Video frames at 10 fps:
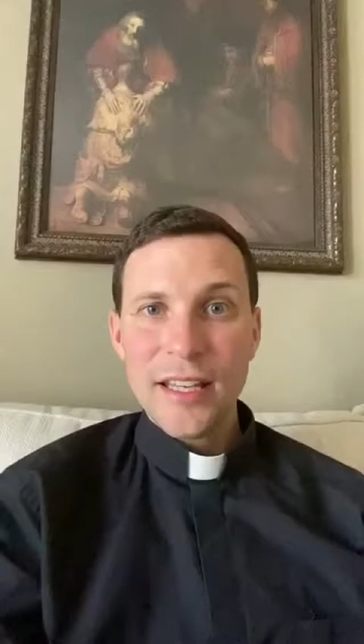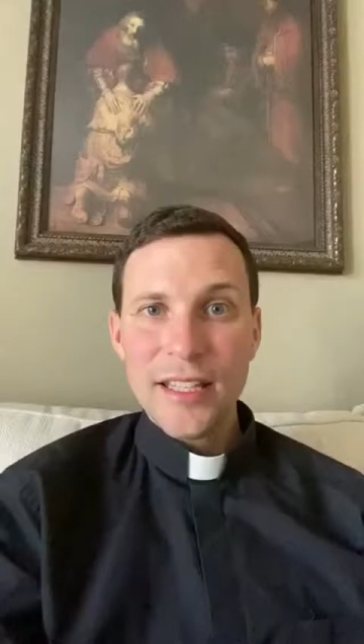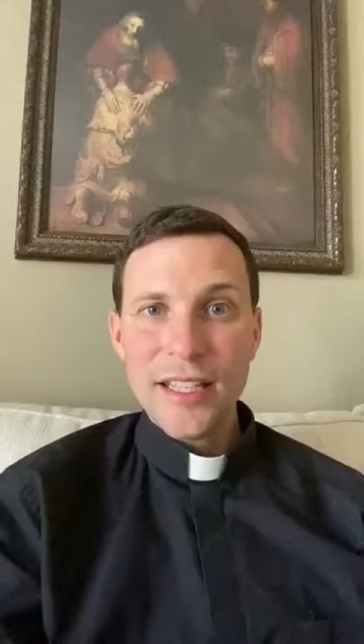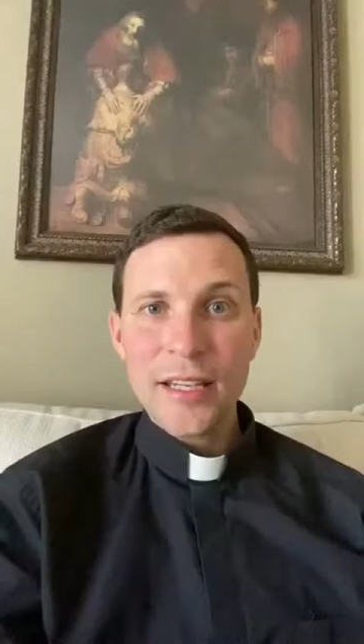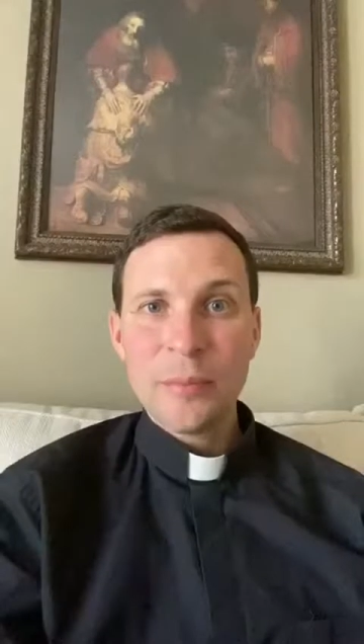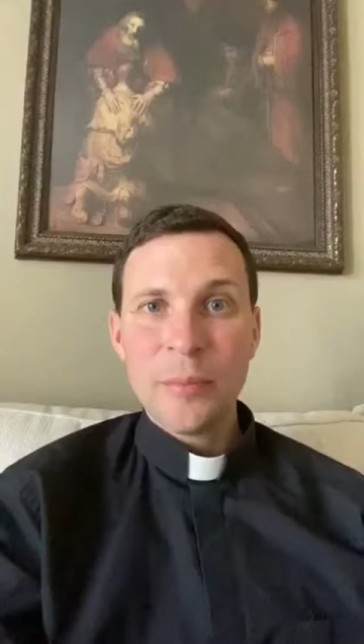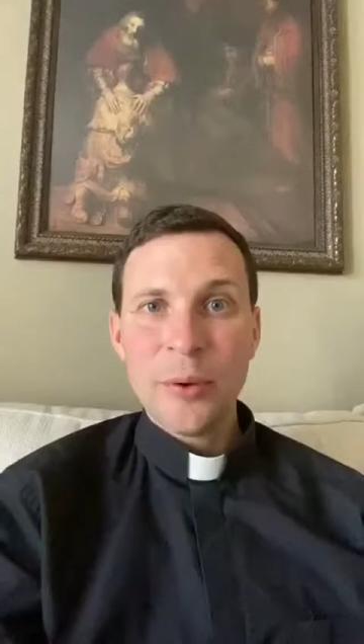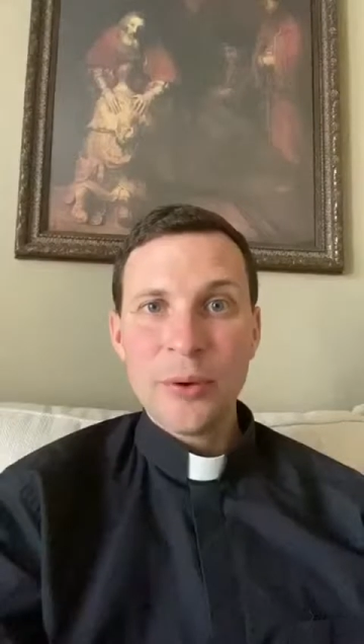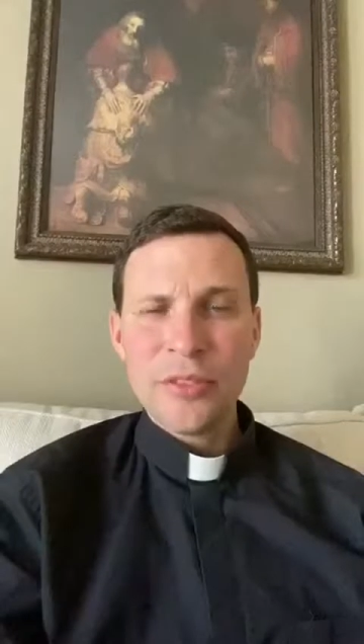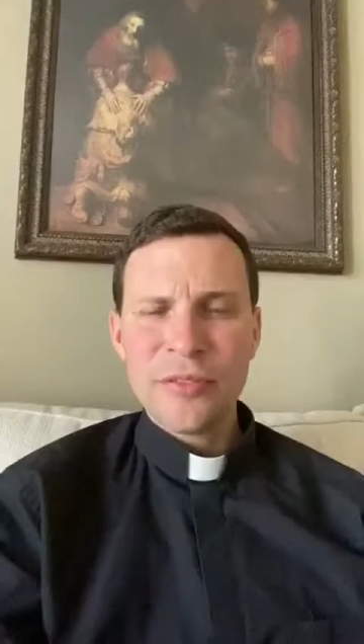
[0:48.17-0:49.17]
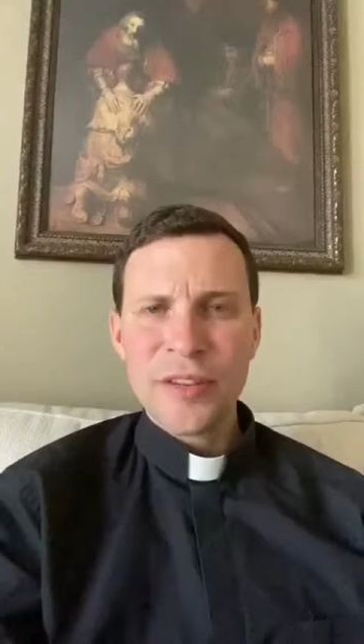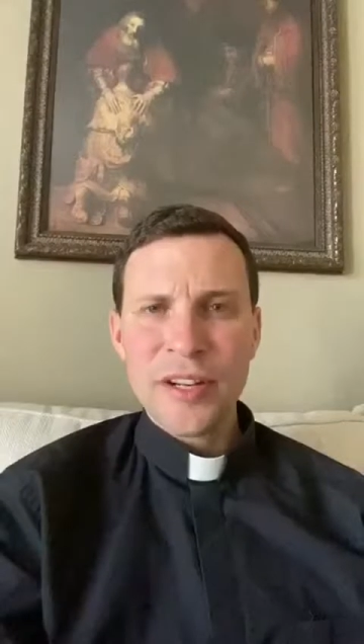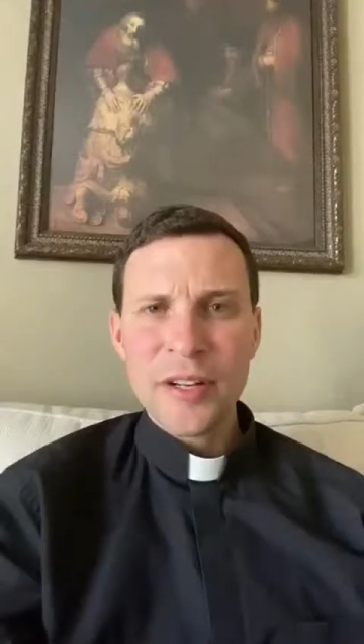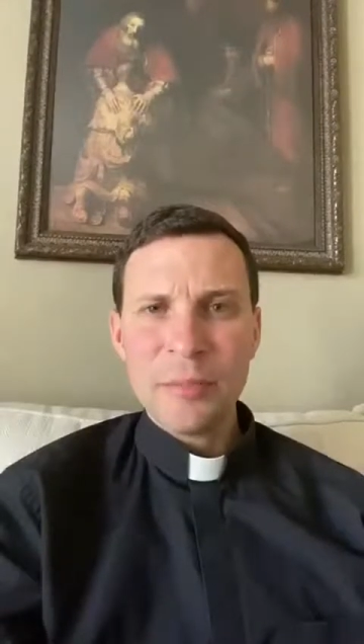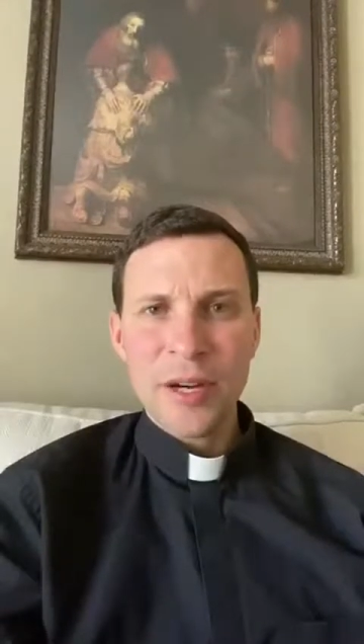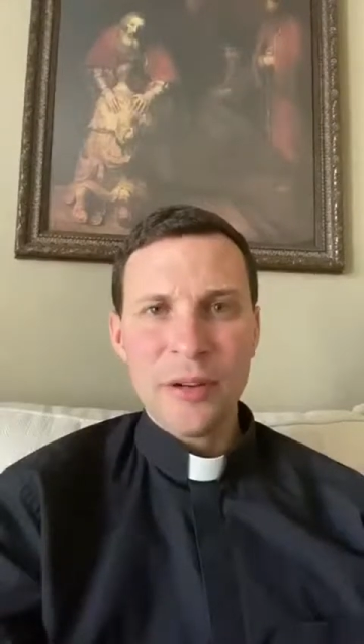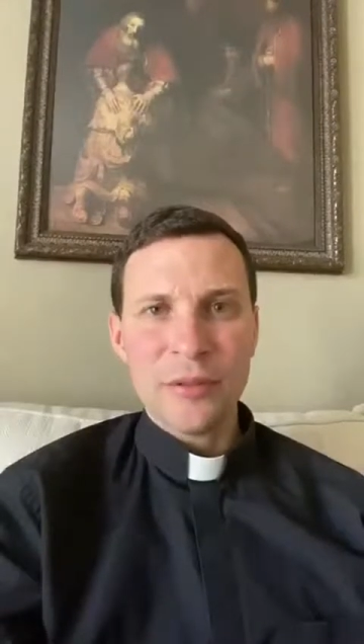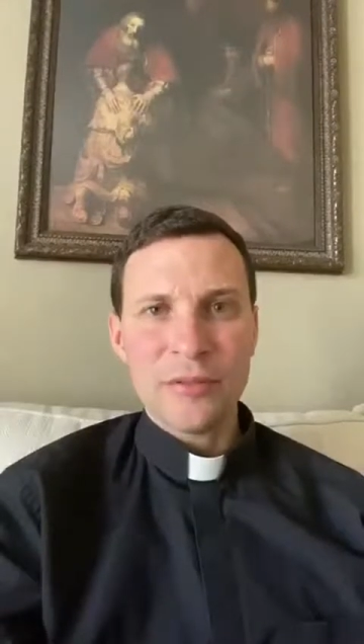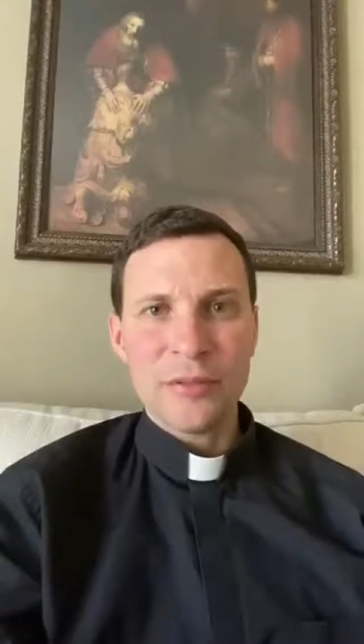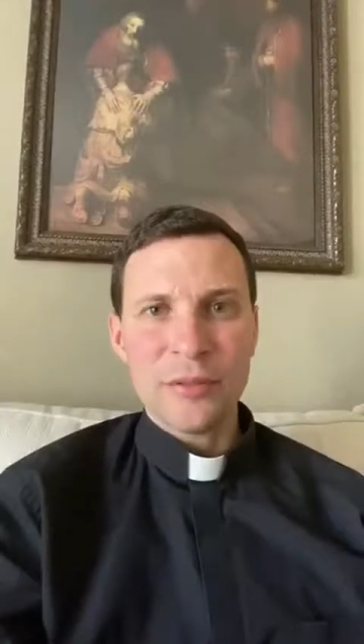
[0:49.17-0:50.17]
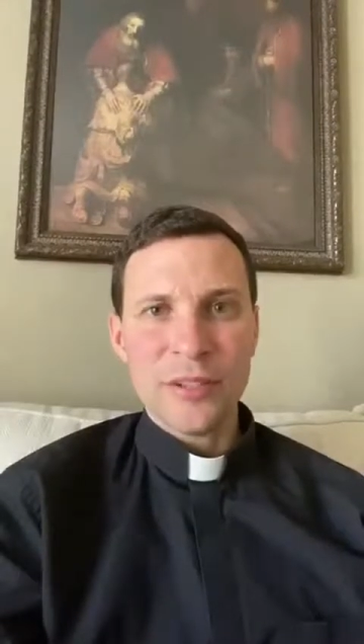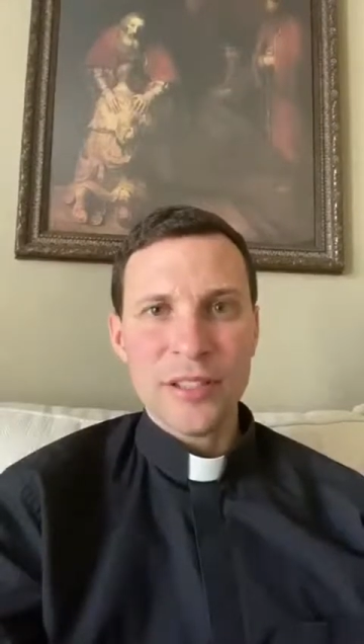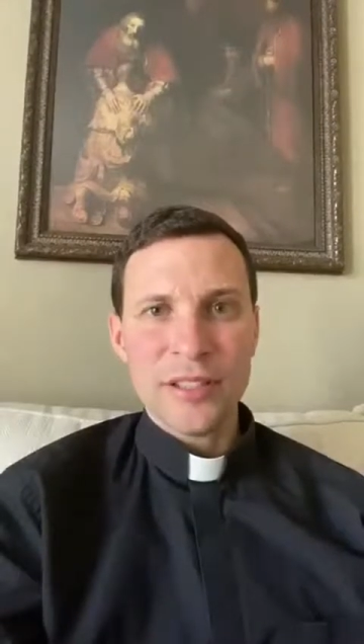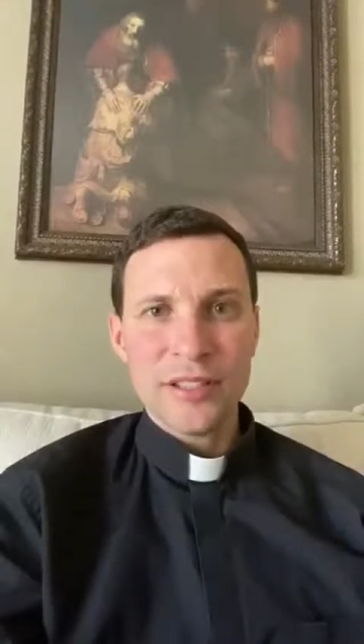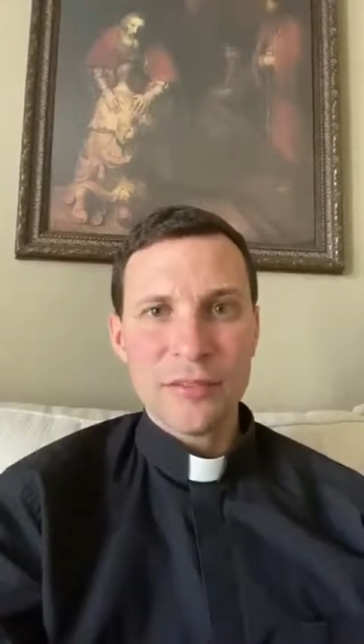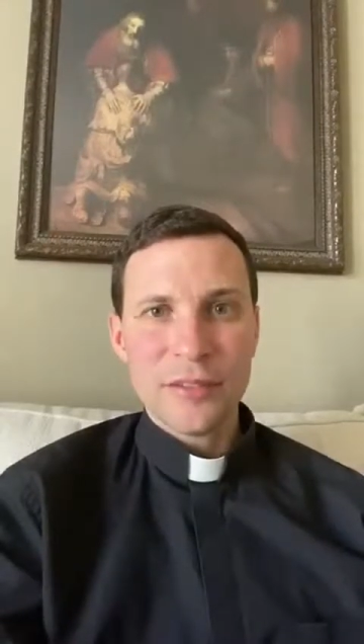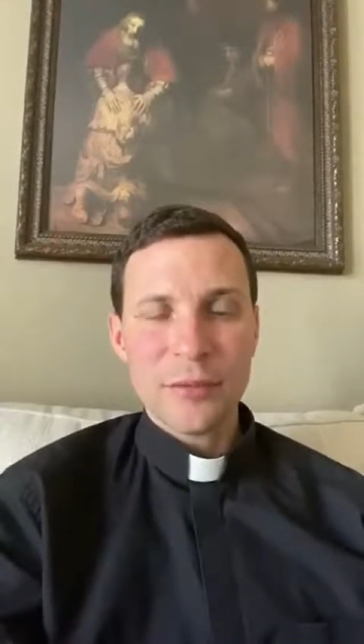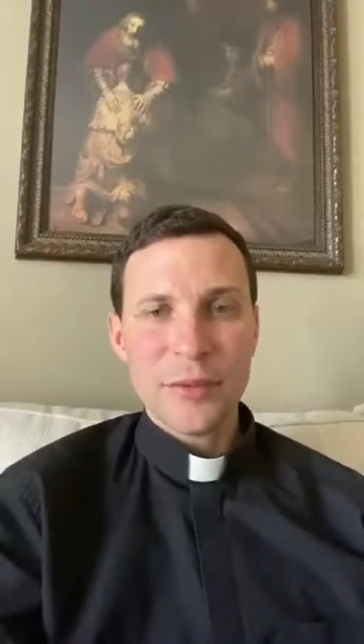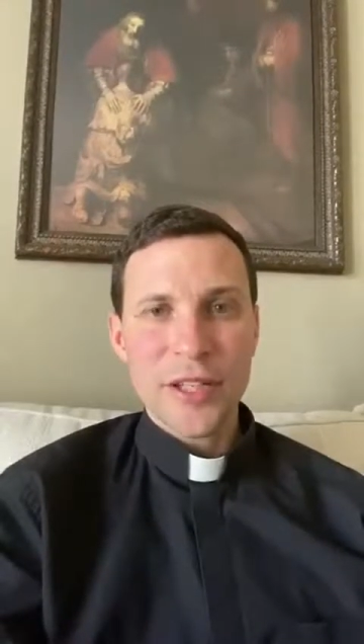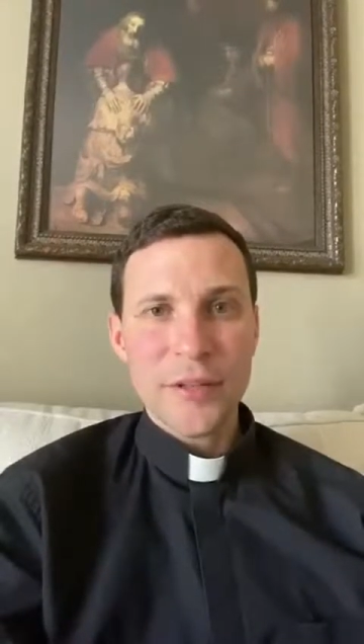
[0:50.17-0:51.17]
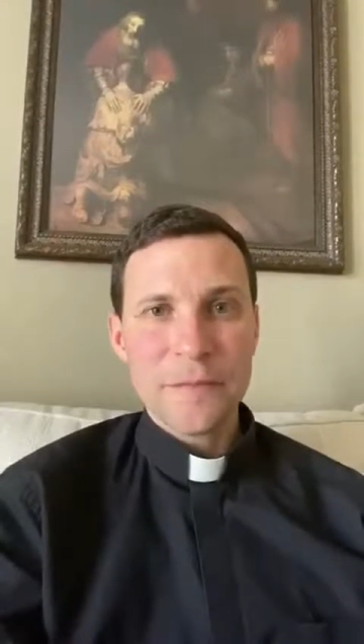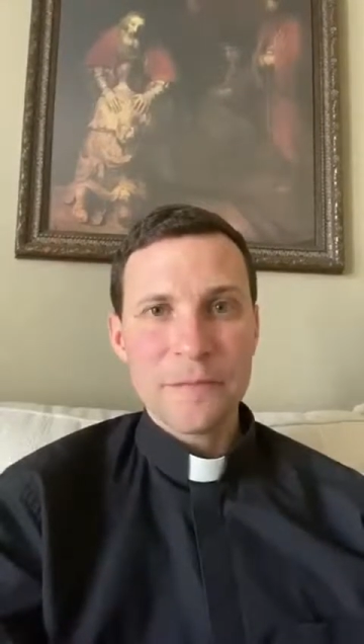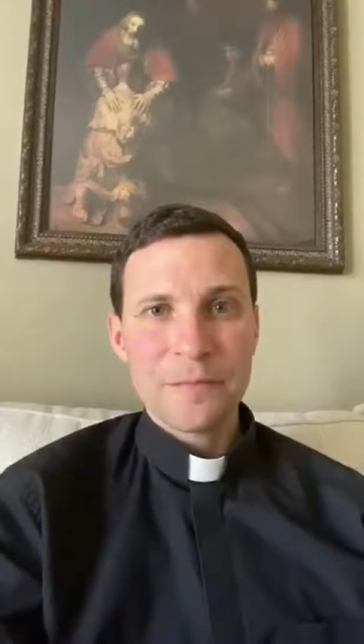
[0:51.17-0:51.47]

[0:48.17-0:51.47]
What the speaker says: And yet both very powerful in a different way.